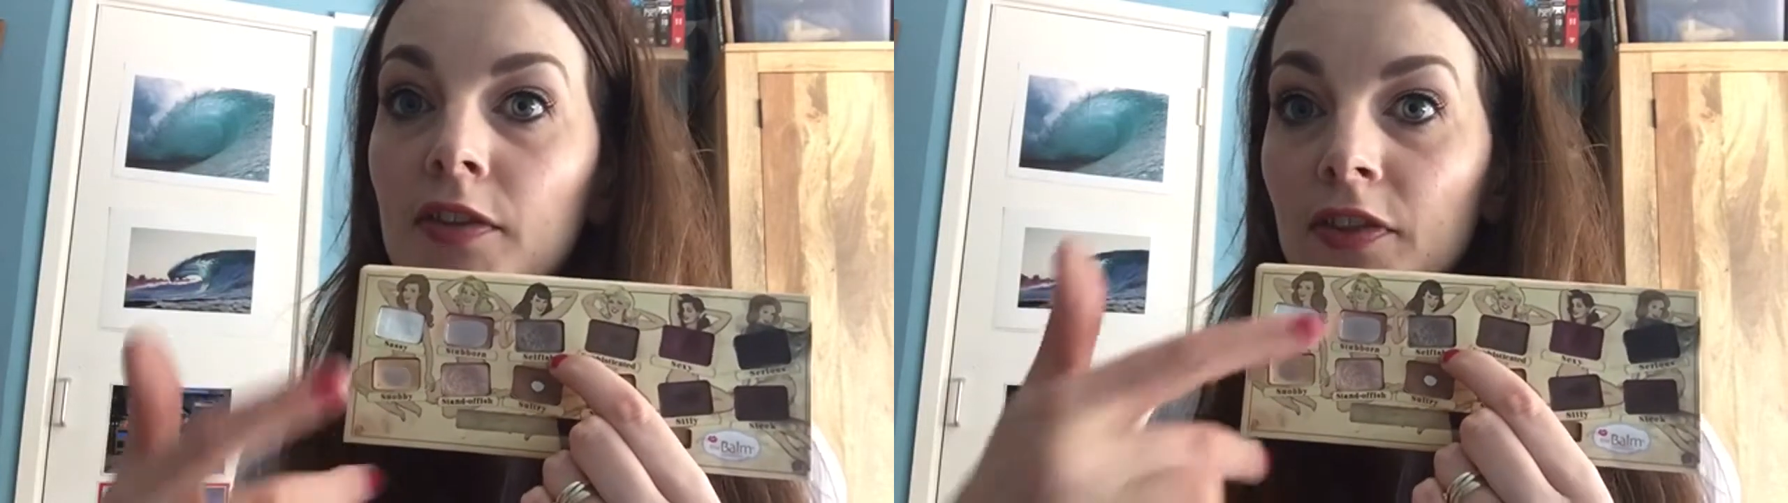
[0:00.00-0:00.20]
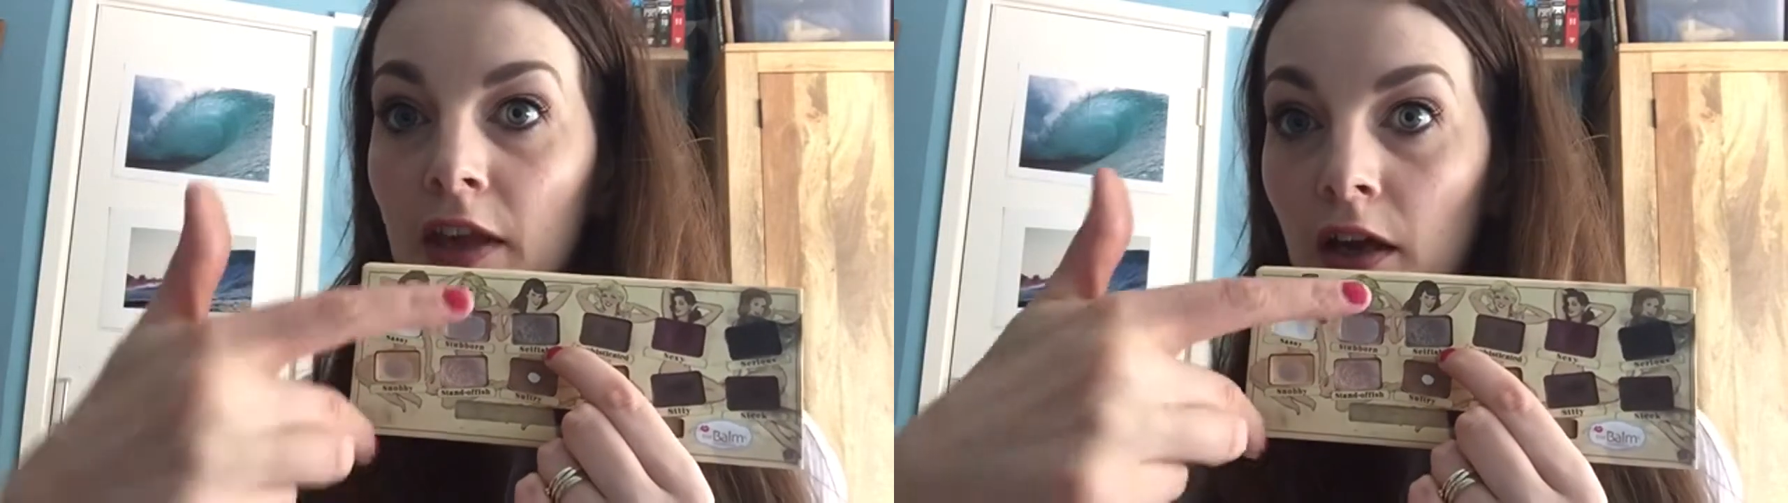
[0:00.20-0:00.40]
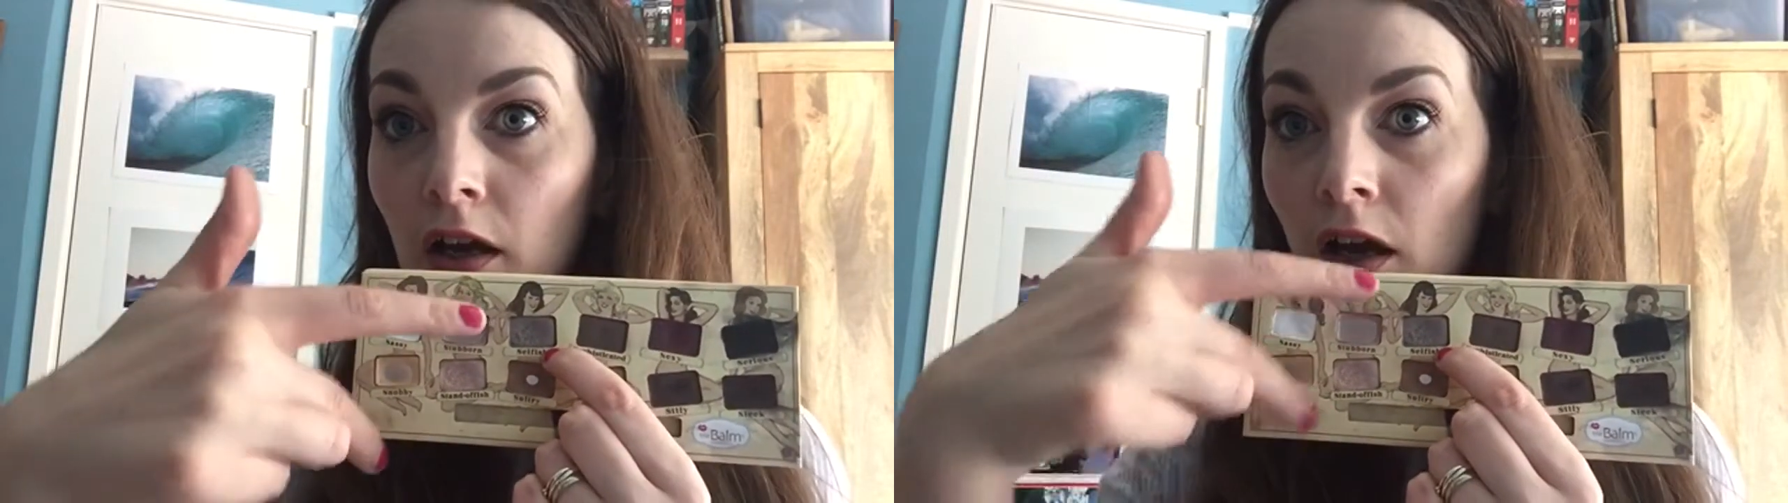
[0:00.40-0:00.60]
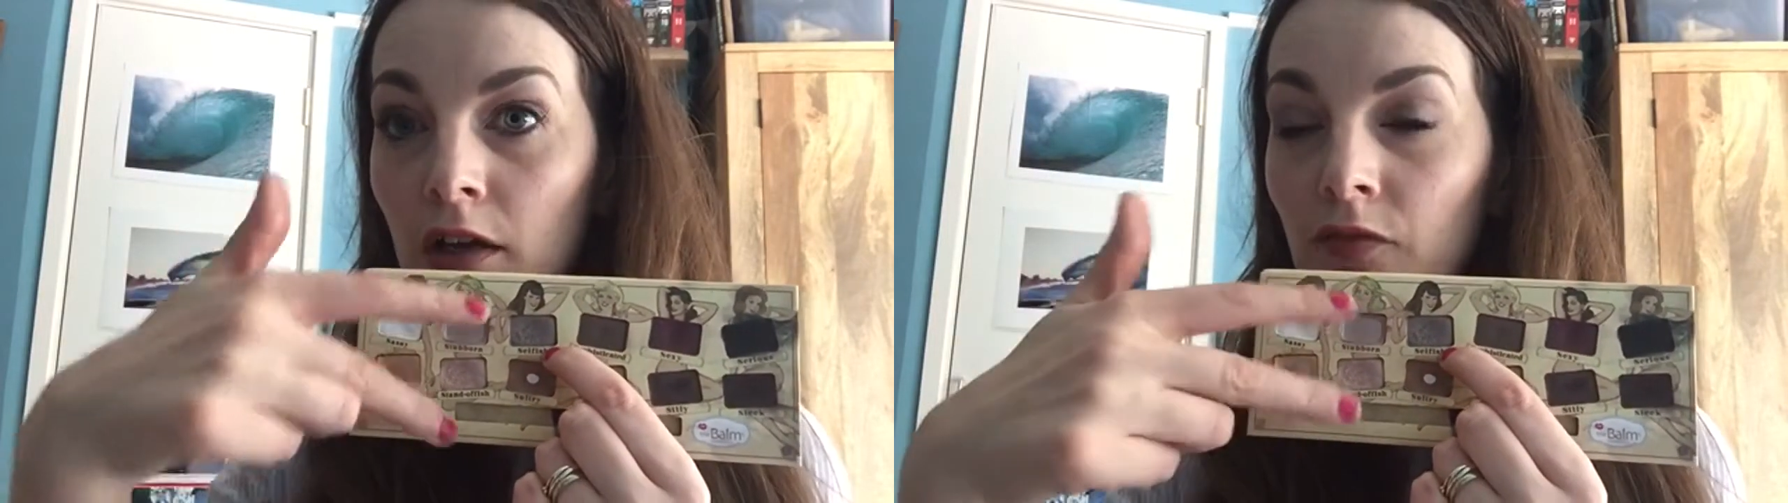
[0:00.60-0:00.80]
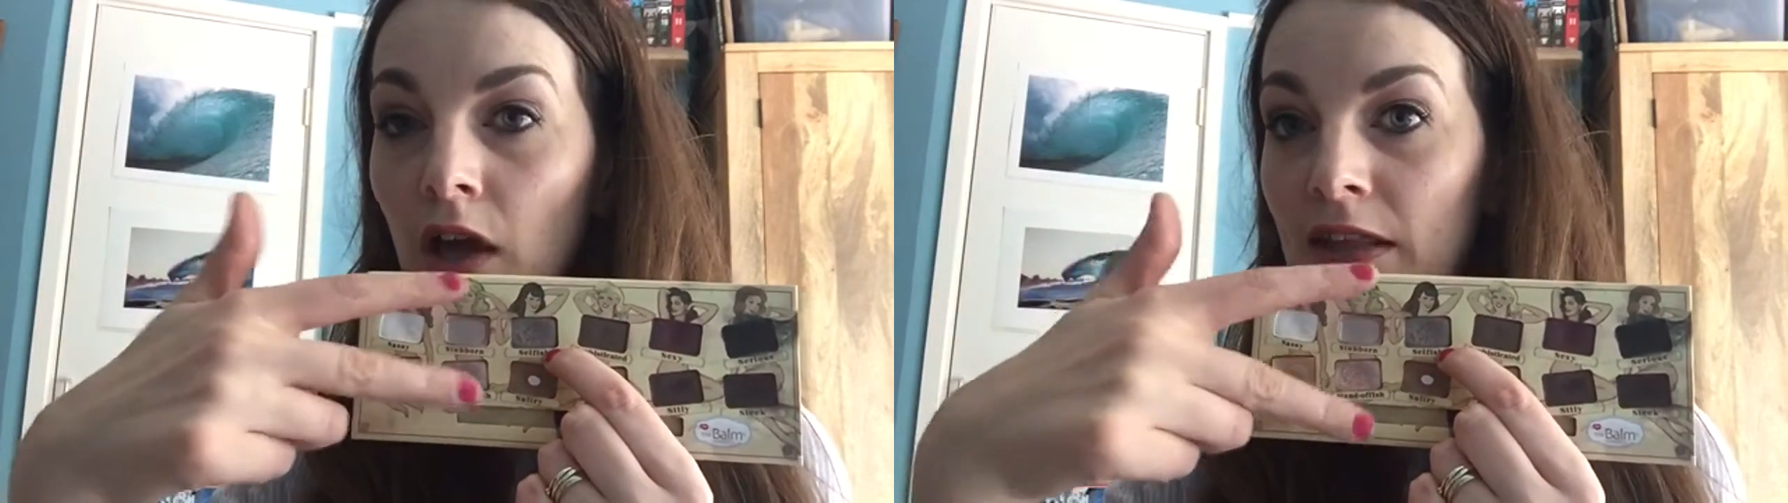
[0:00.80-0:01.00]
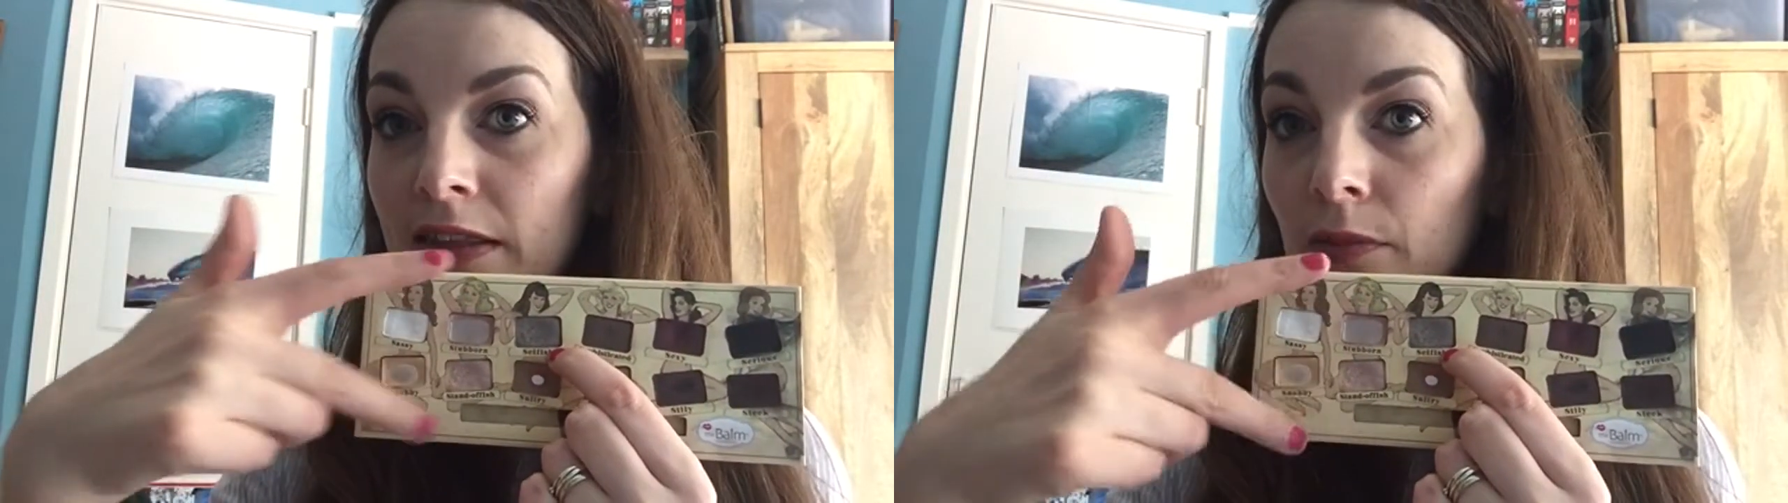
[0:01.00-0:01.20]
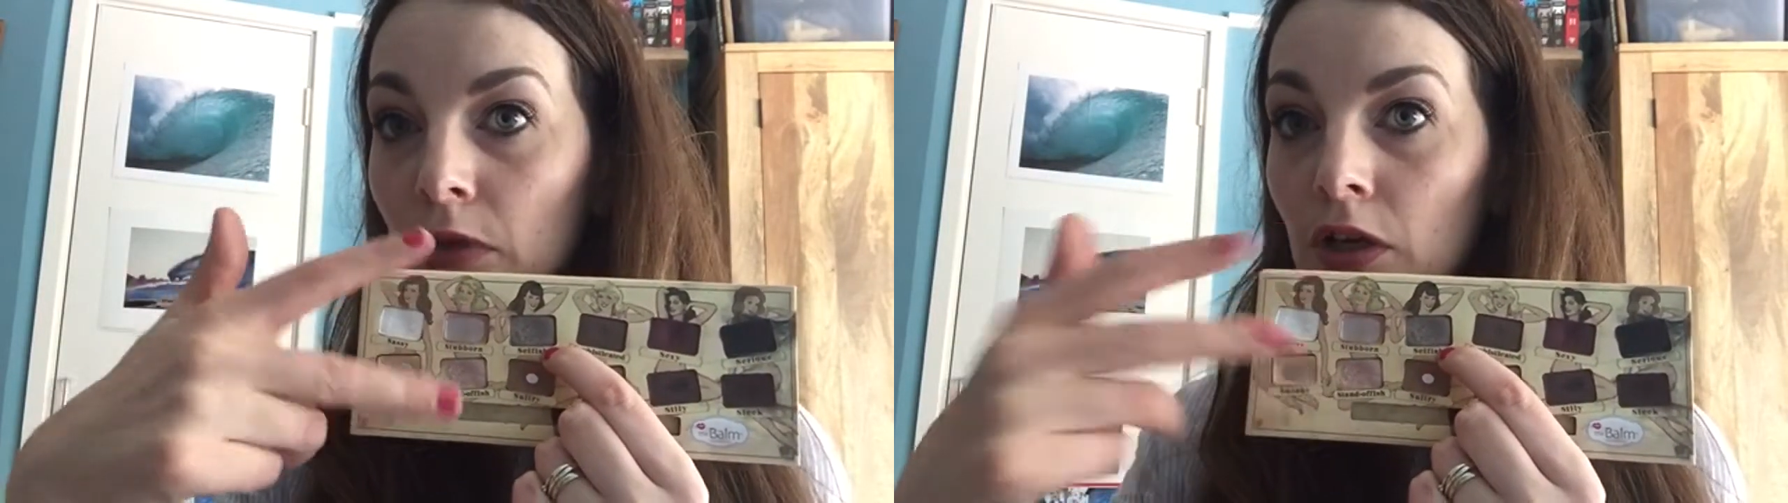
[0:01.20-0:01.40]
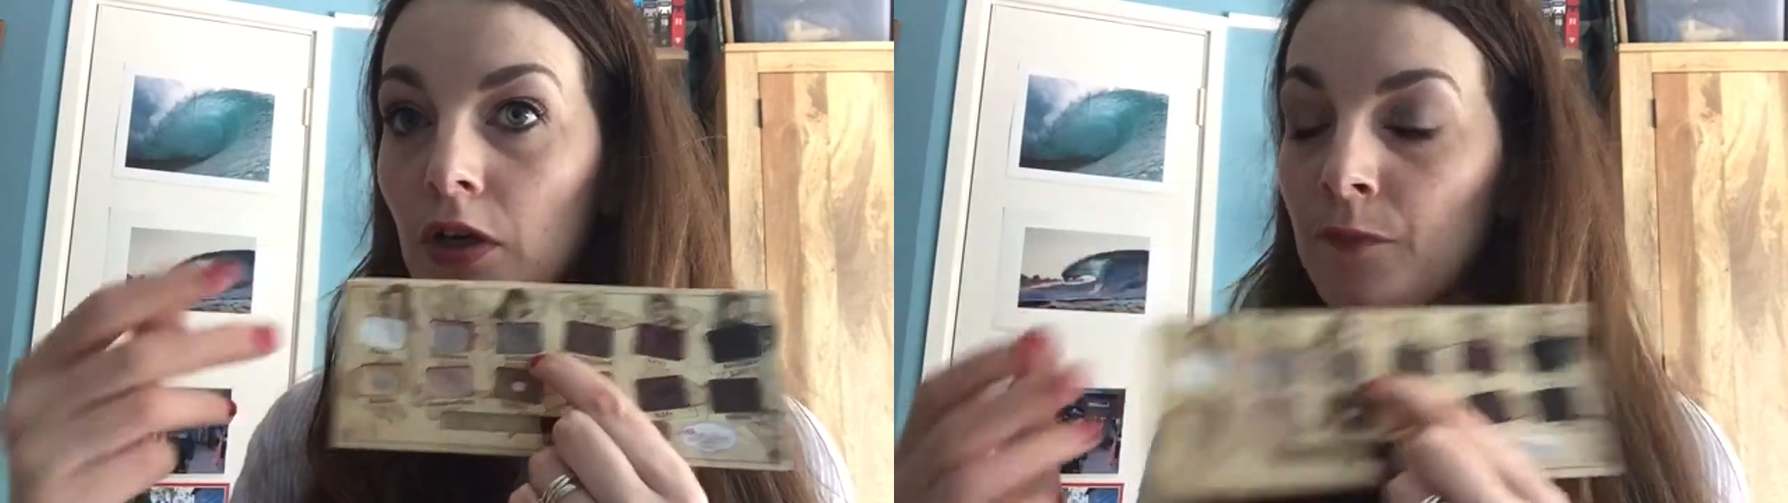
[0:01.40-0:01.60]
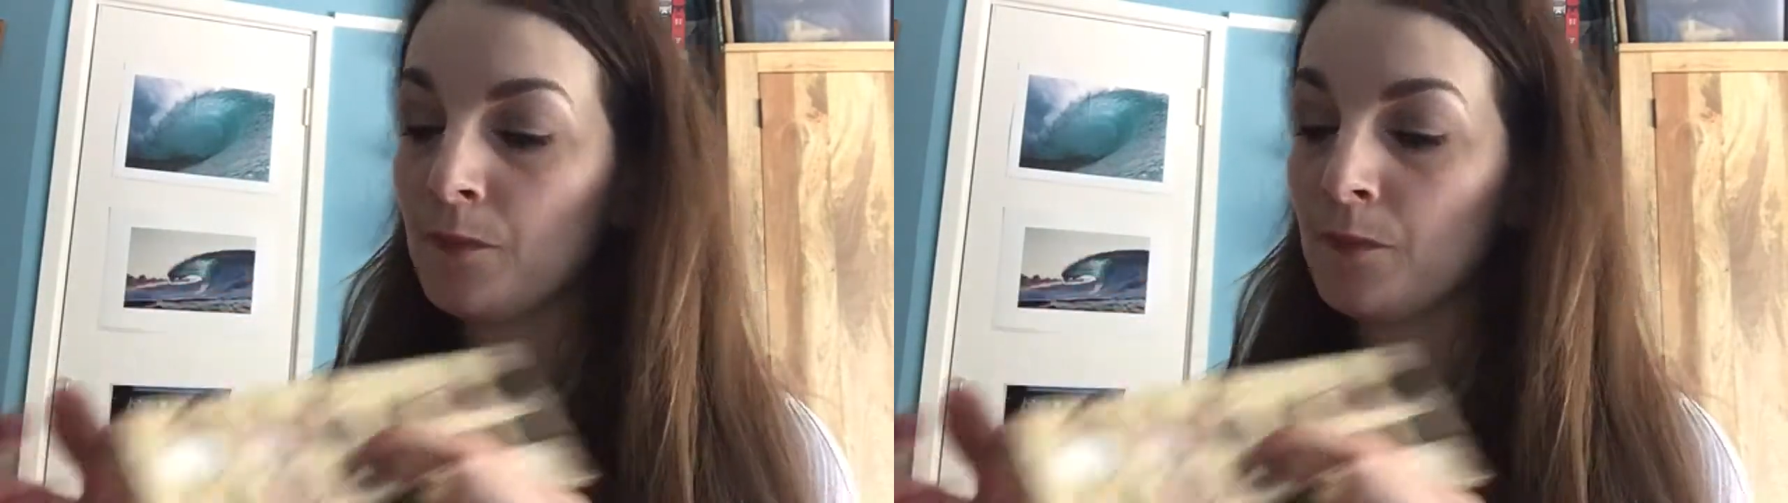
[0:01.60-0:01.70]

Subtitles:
they are kind of like similar